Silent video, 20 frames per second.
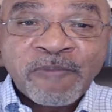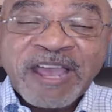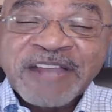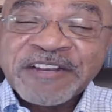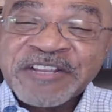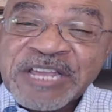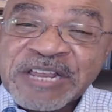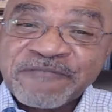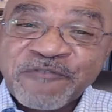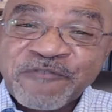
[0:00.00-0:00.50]

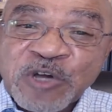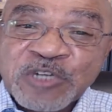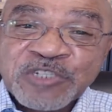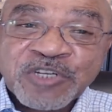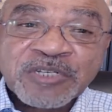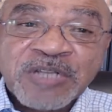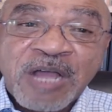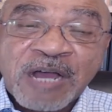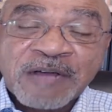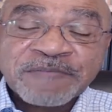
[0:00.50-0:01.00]
And then
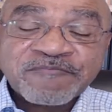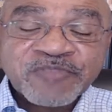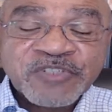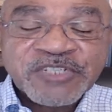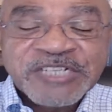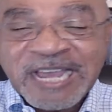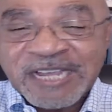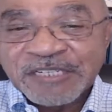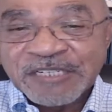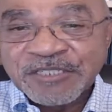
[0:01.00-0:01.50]
first um,
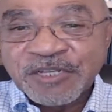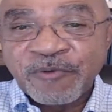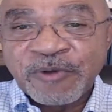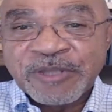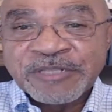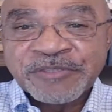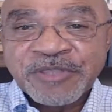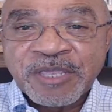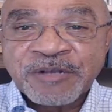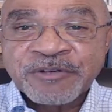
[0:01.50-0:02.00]
second
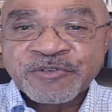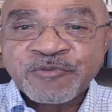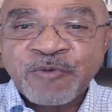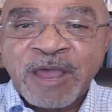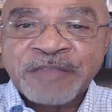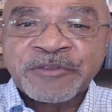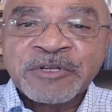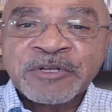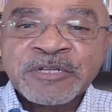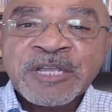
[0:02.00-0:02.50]
Corinthians
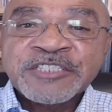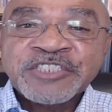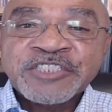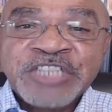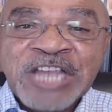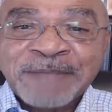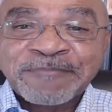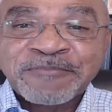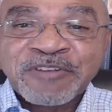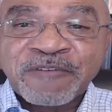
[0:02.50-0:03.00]
rather
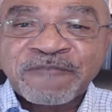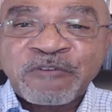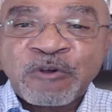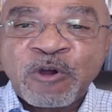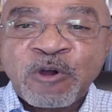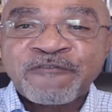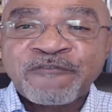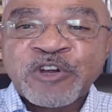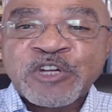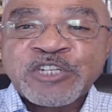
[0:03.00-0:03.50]
chapter
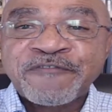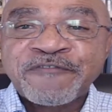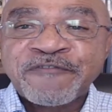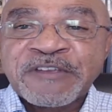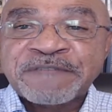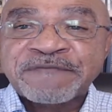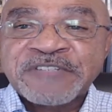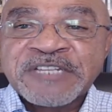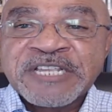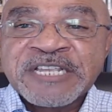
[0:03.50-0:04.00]
4 verse
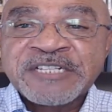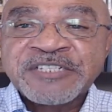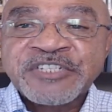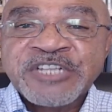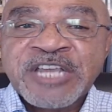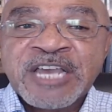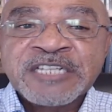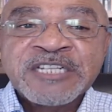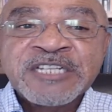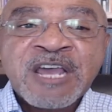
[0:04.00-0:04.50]
15
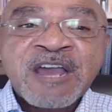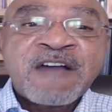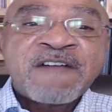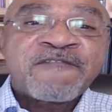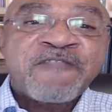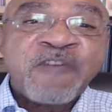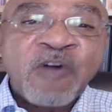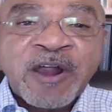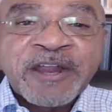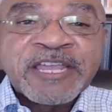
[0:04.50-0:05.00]
says
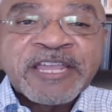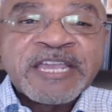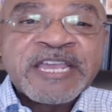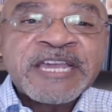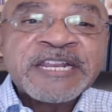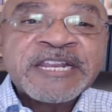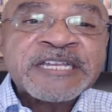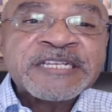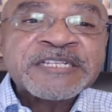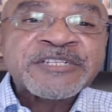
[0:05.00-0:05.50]
for
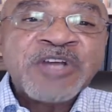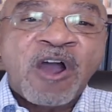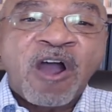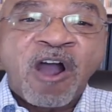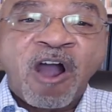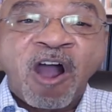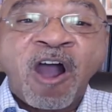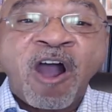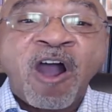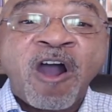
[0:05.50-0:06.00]
it is
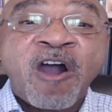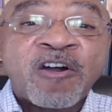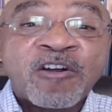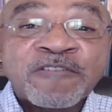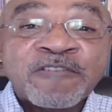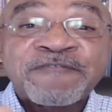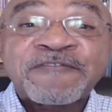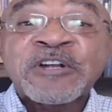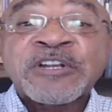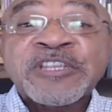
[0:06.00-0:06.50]

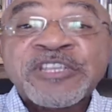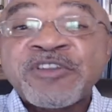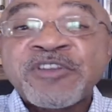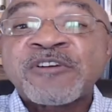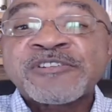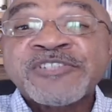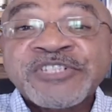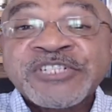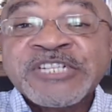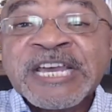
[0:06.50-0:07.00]
all for
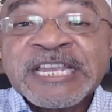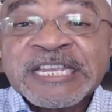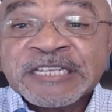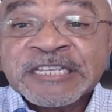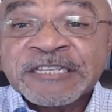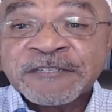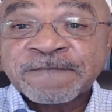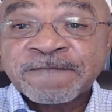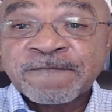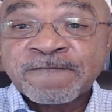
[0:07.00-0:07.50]
your
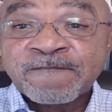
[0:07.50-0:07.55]
sake